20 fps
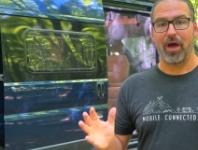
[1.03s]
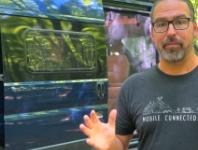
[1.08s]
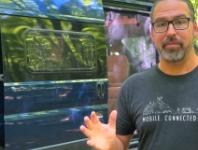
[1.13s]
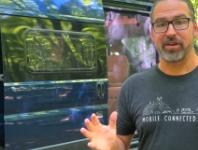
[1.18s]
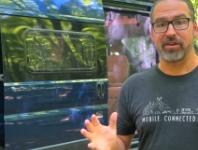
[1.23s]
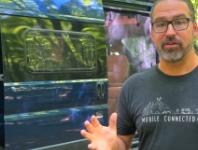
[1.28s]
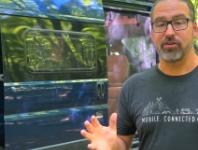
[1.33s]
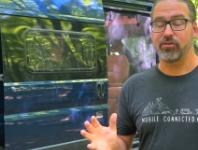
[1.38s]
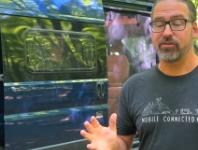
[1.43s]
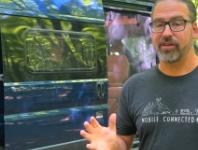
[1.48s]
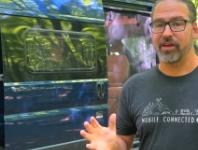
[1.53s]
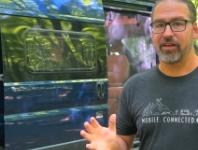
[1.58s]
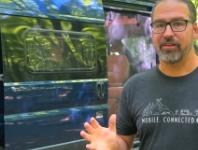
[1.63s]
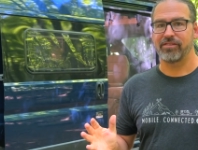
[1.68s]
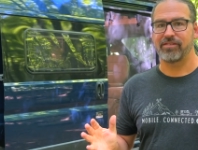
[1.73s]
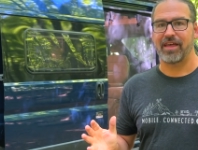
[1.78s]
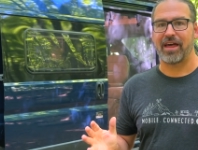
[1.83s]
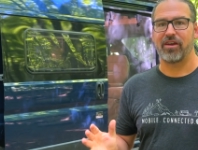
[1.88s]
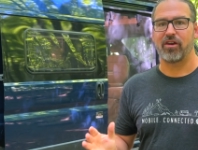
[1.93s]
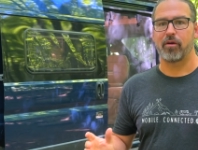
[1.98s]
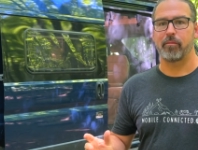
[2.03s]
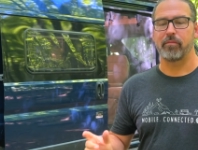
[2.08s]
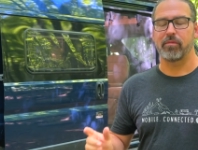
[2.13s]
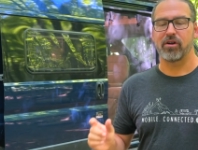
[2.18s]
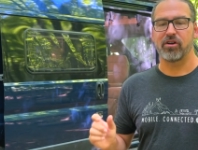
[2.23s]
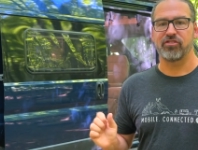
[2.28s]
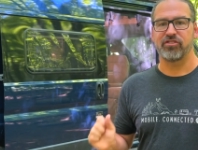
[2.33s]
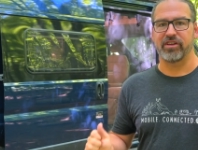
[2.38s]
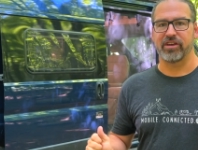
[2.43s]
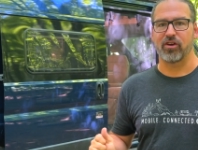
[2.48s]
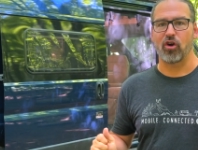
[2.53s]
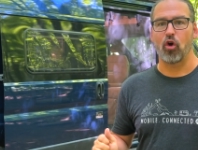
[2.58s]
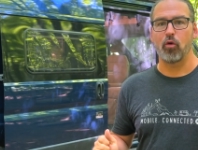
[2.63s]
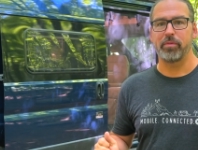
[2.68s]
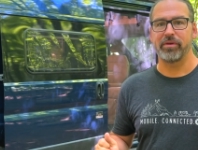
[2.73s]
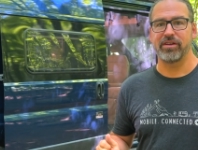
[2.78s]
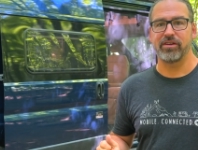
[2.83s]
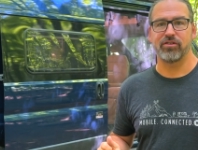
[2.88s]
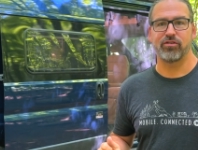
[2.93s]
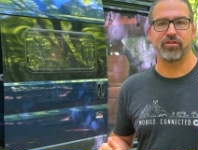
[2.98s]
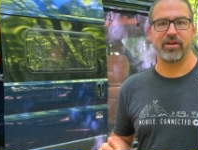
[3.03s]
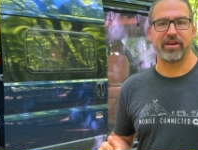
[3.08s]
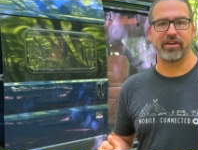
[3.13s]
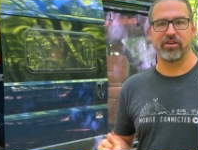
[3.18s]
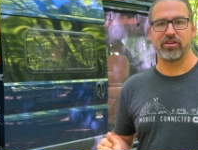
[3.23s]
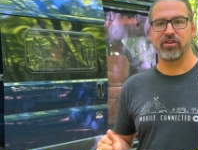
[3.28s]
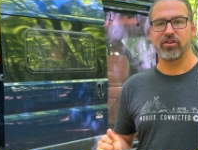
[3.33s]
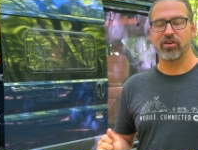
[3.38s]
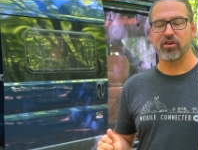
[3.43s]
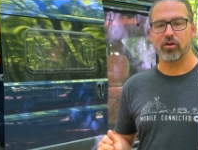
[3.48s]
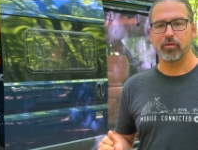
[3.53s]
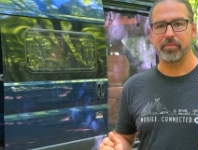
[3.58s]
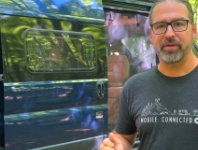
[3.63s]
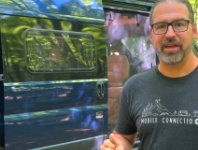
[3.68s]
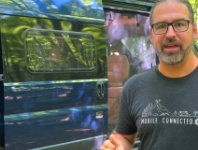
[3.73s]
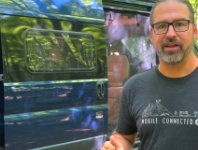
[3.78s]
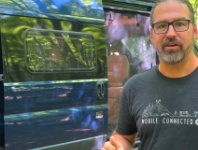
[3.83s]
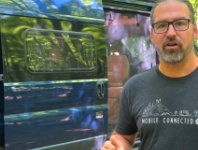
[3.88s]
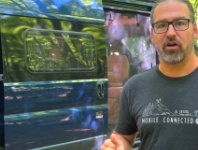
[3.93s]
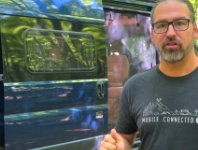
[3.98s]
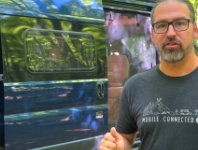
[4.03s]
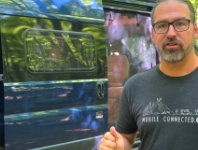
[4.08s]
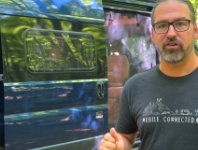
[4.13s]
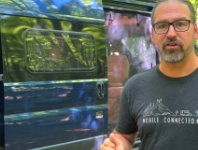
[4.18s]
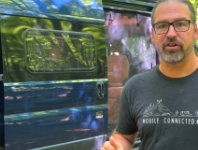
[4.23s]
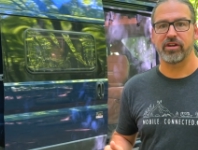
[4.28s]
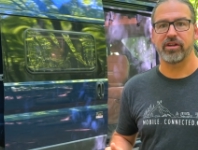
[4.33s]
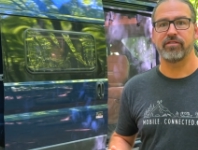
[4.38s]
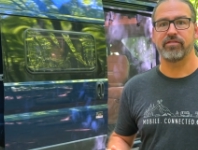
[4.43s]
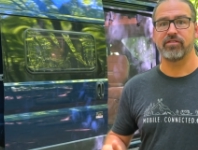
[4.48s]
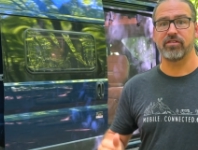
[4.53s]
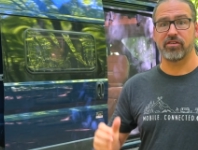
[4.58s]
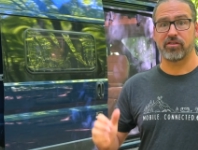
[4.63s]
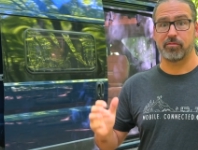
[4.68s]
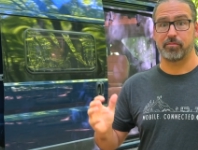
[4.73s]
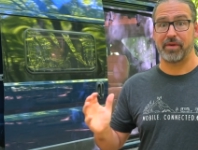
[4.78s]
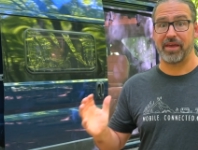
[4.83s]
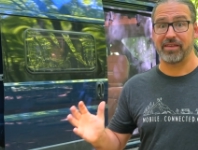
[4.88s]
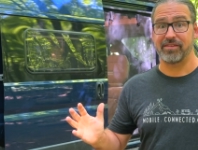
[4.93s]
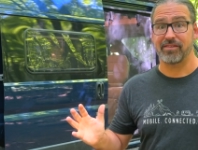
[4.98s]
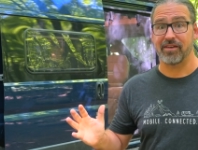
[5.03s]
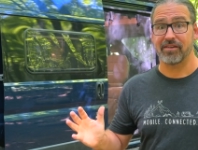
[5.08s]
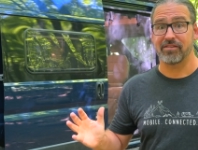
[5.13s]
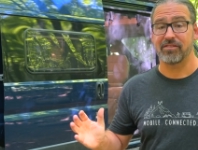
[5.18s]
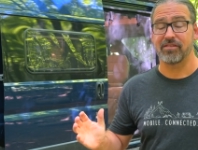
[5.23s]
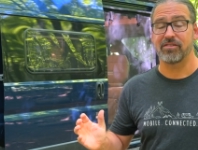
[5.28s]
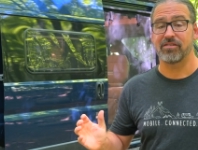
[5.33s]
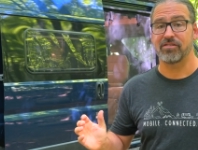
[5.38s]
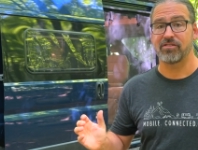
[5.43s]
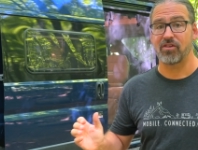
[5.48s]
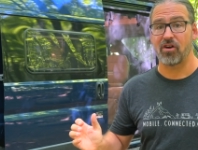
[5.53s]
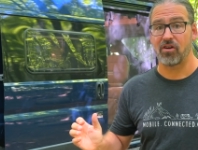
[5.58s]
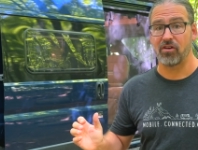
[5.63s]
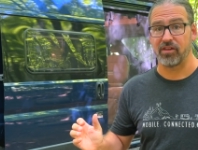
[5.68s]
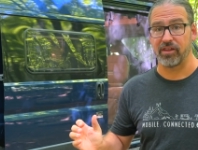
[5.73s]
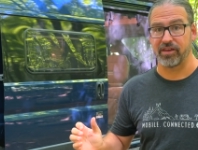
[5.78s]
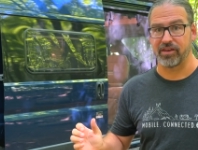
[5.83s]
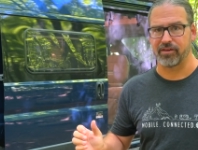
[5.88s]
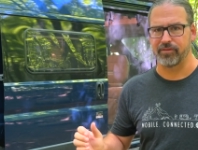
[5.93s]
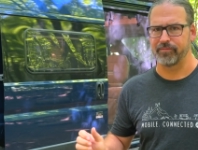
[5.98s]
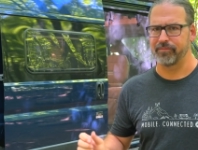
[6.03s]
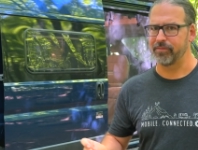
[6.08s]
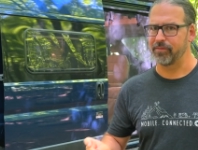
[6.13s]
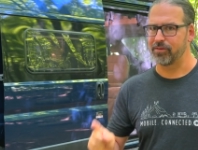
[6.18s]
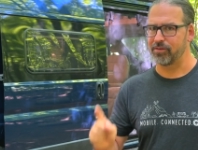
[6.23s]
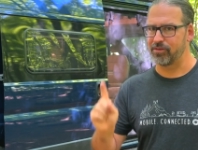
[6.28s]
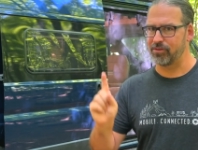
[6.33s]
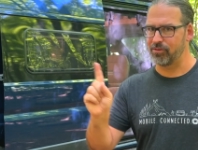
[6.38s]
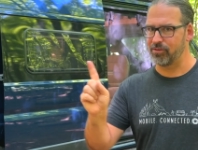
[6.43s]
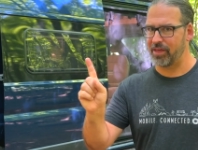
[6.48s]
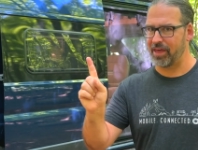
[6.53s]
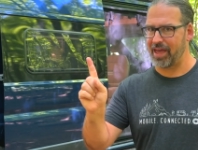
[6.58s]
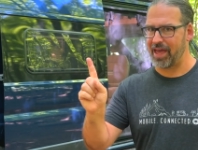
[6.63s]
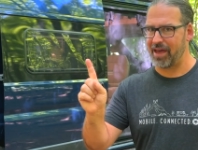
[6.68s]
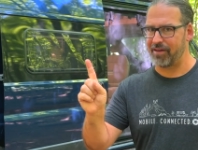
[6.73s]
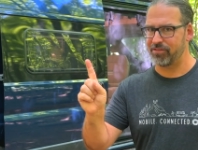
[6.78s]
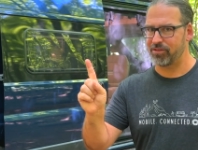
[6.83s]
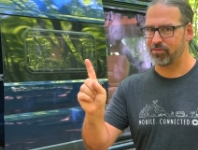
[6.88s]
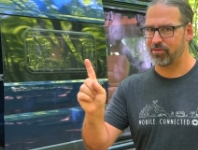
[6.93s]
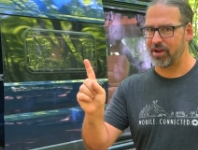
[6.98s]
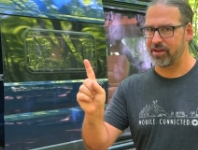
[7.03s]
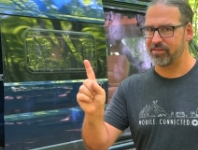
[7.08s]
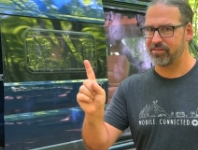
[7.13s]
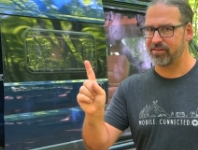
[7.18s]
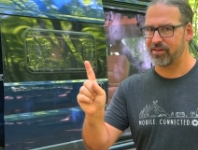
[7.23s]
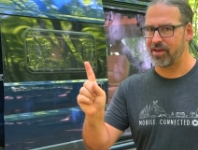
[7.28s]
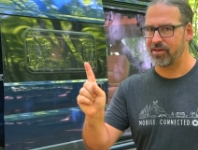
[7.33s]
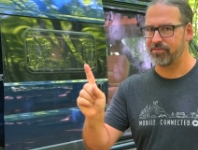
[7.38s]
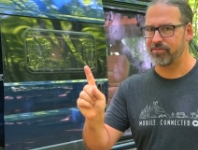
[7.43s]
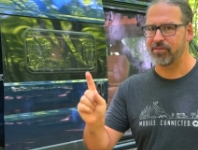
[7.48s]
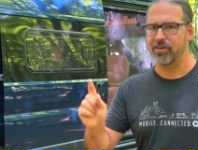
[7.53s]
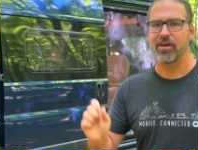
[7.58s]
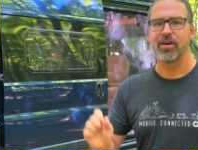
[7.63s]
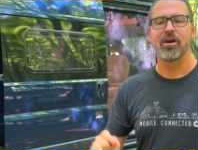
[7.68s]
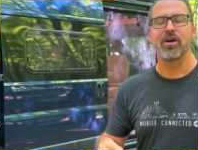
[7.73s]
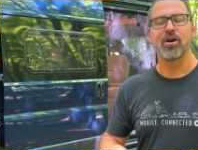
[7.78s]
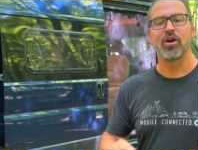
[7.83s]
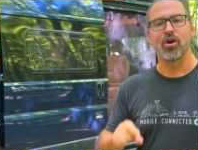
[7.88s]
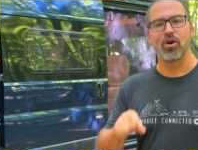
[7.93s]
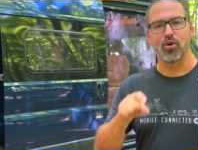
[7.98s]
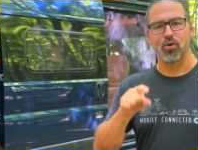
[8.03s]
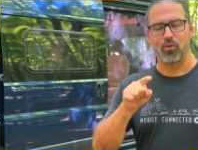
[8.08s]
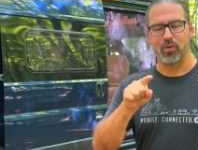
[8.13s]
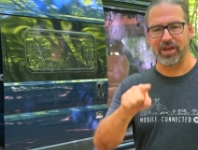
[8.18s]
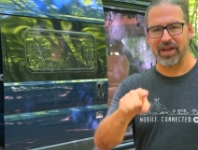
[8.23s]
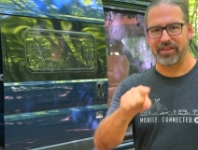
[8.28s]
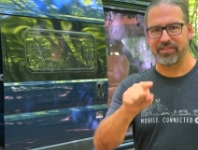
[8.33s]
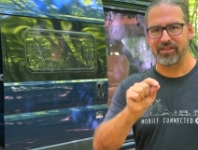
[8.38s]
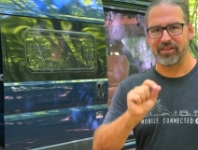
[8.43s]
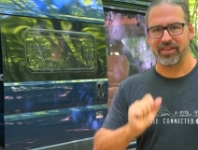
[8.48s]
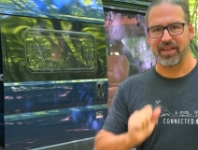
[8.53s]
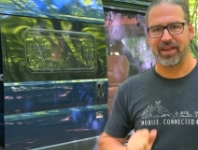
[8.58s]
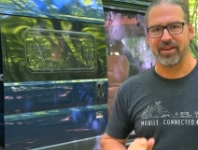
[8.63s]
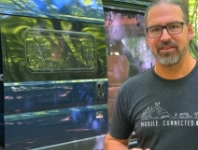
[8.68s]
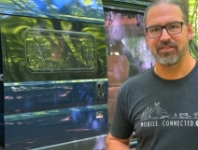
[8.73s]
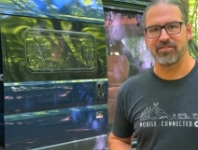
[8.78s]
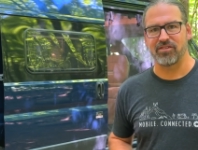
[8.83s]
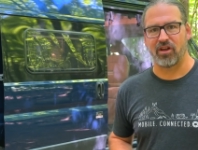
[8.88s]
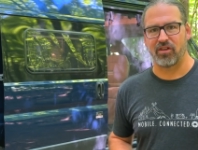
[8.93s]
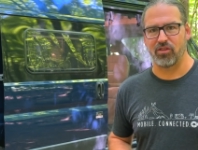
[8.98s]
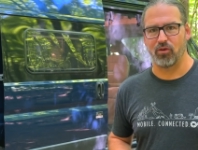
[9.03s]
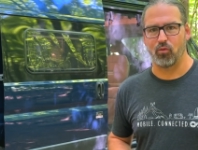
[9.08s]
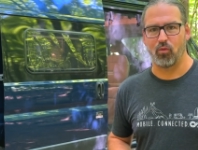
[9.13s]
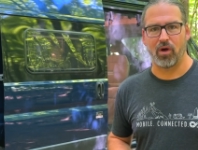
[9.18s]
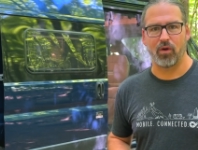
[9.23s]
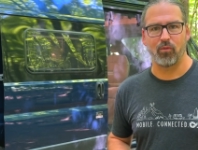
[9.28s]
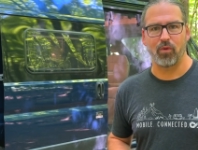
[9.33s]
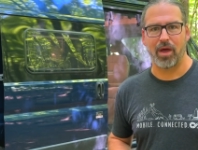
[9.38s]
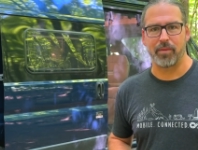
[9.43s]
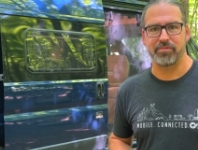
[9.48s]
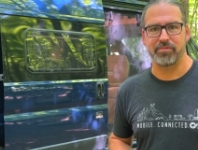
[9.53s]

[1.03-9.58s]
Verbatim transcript: and Eutelsat are merging, hoping to create a European alternative to SpaceX's Starlink. Do they have the right stuff? We got the latest on the OneWeb